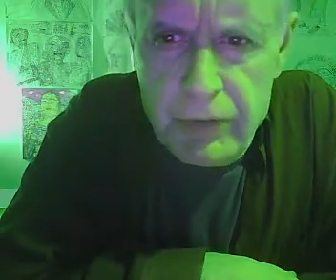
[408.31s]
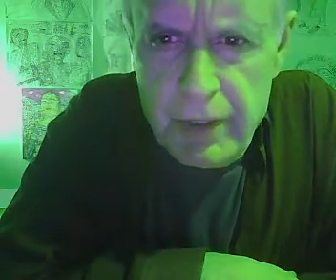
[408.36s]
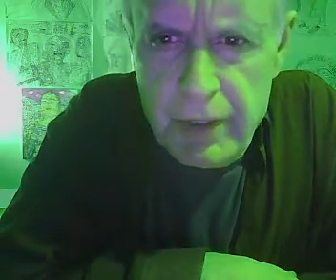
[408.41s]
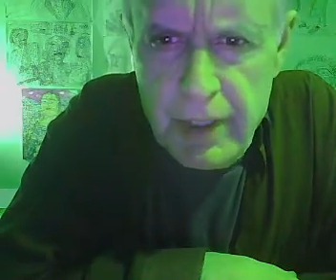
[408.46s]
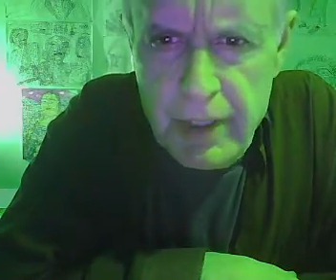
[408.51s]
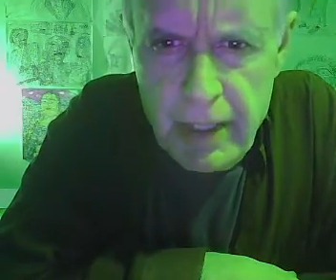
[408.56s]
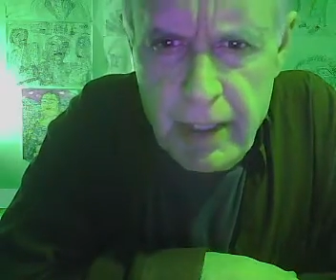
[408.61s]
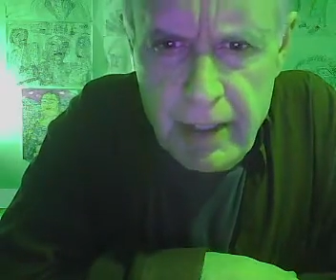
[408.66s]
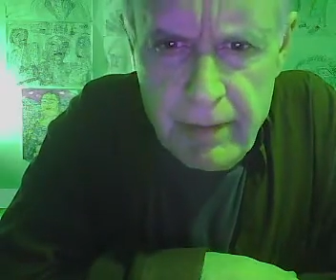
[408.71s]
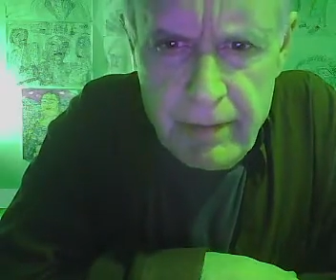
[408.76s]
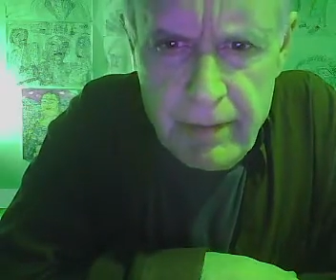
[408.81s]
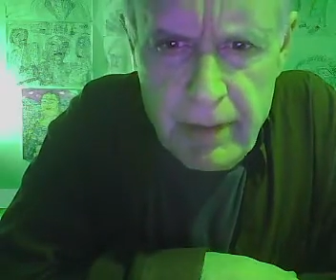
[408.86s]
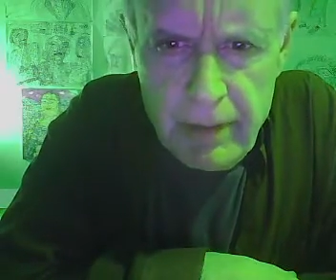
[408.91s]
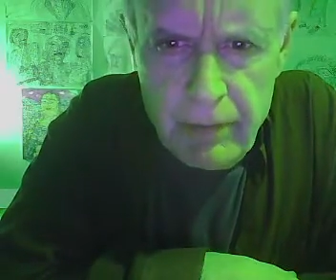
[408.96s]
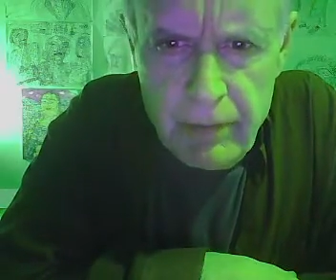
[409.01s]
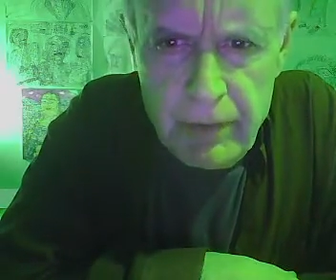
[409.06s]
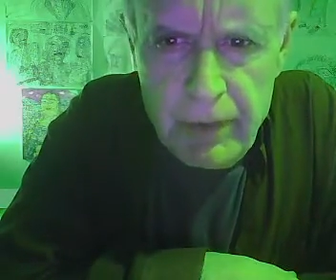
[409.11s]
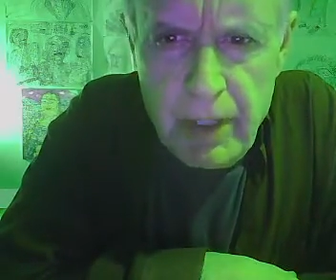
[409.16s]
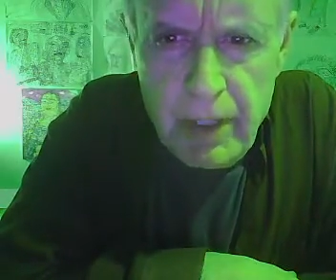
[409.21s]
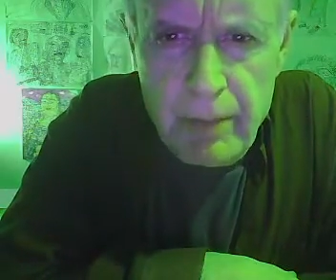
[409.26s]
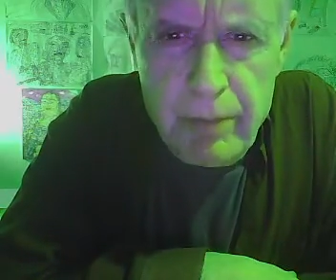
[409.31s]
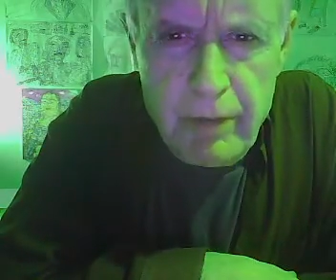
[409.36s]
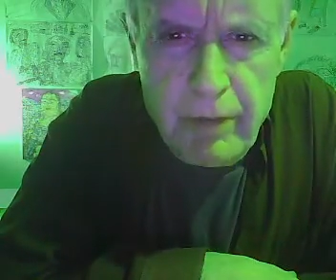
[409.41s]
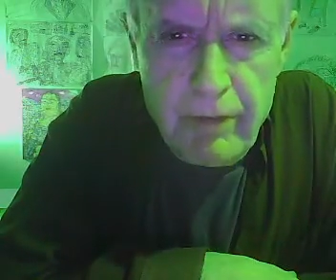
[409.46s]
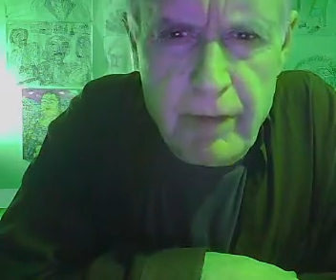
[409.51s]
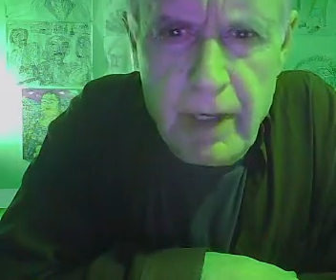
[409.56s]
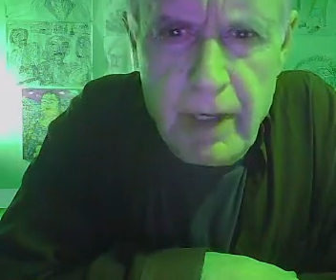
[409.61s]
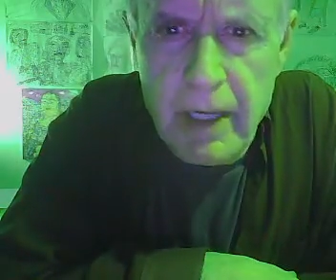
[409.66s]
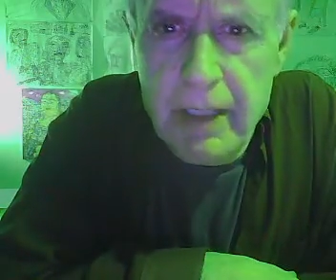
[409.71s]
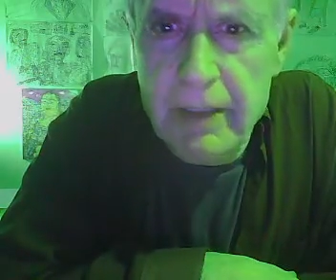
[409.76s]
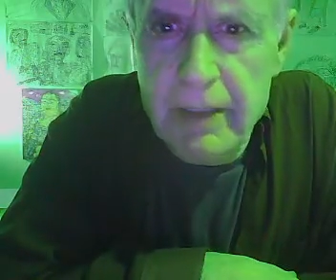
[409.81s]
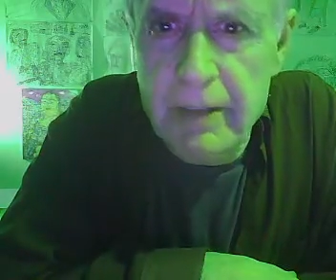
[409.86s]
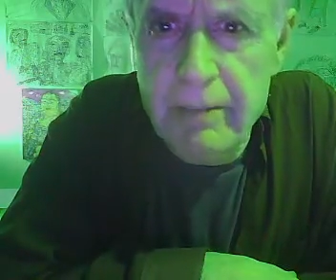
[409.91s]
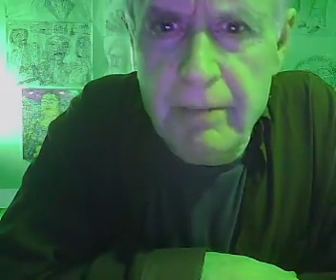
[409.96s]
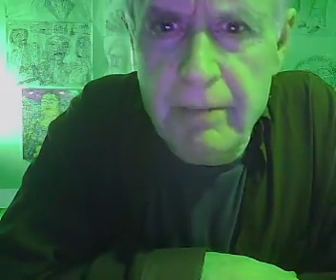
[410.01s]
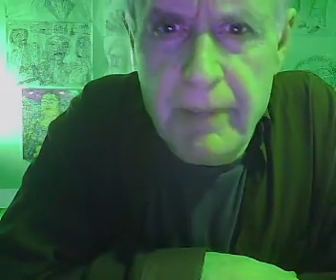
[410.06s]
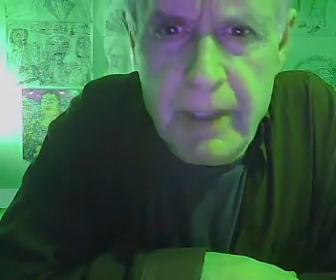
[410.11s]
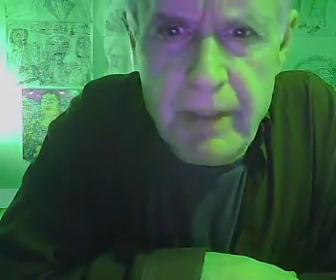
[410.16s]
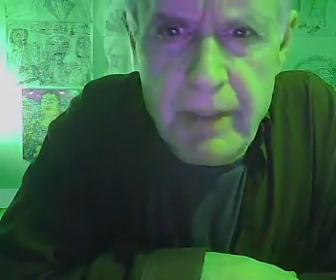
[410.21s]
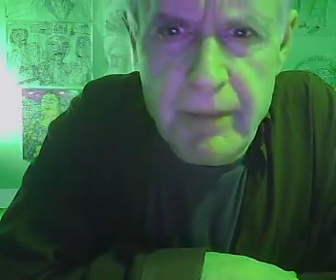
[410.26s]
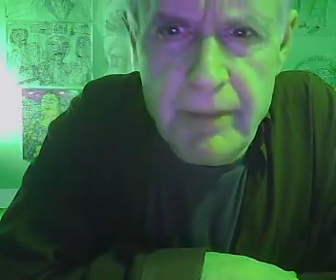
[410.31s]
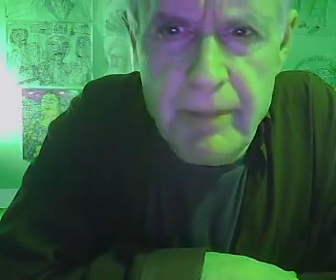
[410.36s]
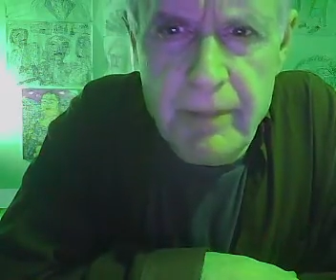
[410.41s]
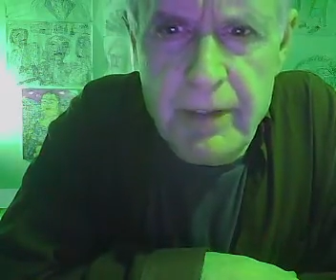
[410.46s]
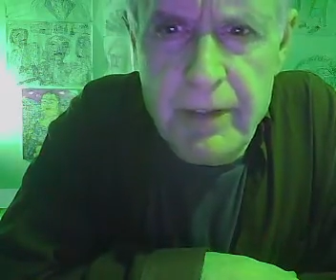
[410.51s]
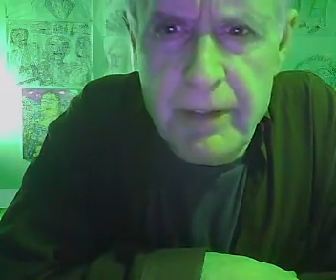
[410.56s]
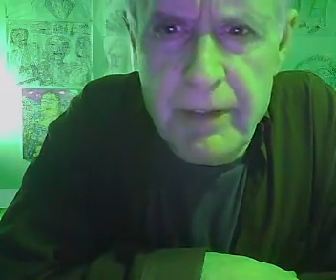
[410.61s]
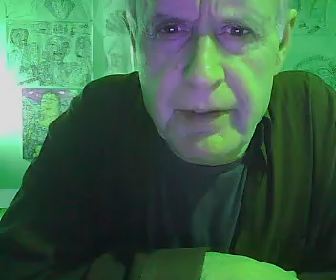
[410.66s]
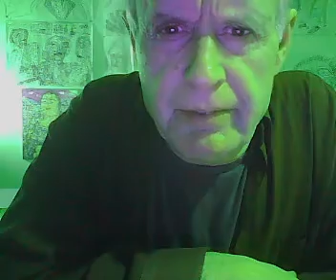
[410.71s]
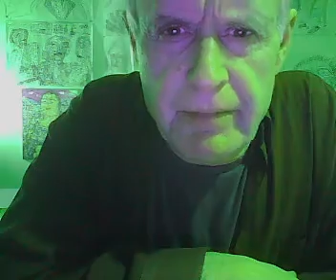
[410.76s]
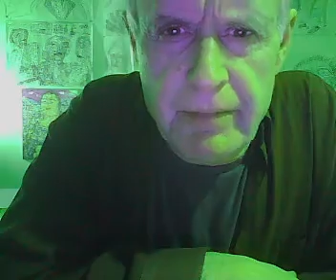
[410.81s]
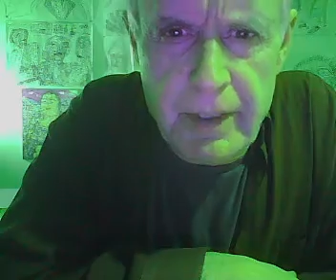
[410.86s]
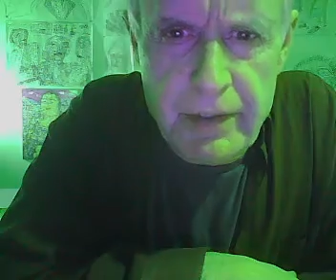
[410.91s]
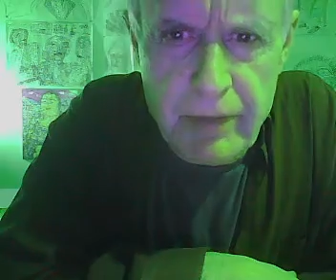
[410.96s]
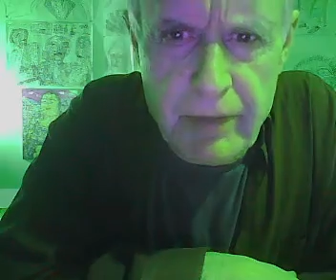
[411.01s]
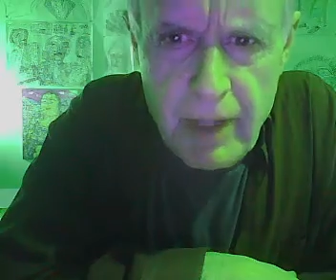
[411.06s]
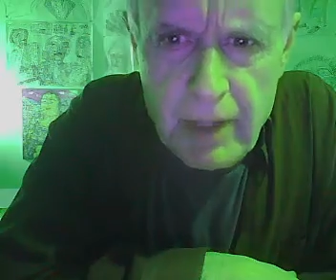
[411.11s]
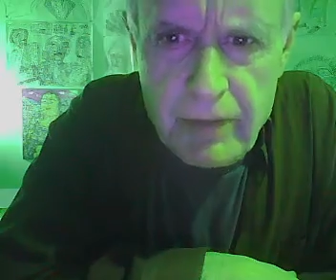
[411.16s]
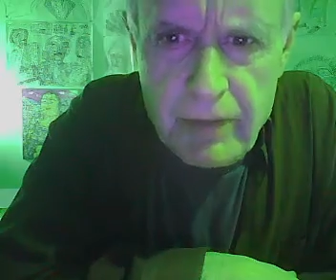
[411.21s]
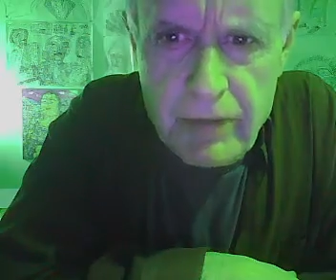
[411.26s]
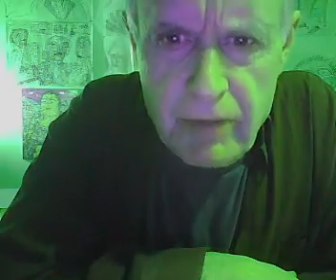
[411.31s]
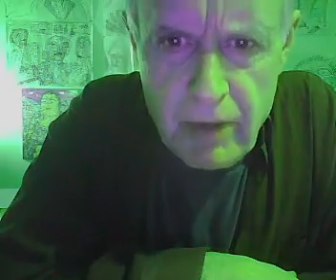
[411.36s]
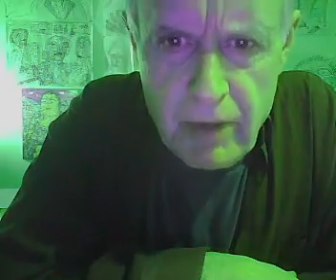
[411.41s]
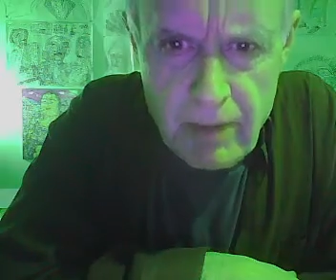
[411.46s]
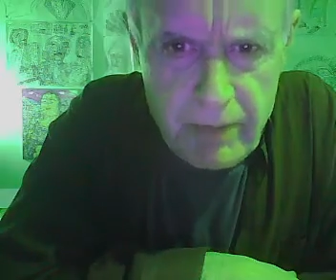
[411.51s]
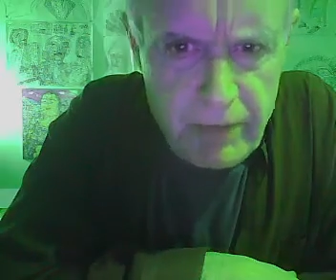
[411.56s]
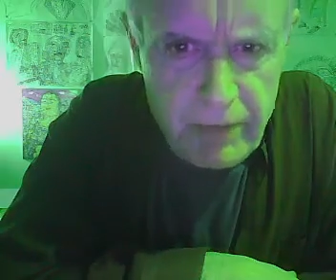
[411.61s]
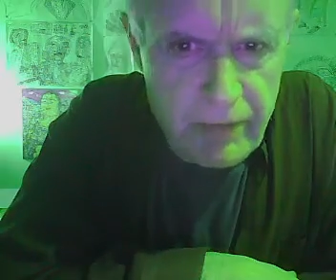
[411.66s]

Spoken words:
to him and would not provide me with my transcripts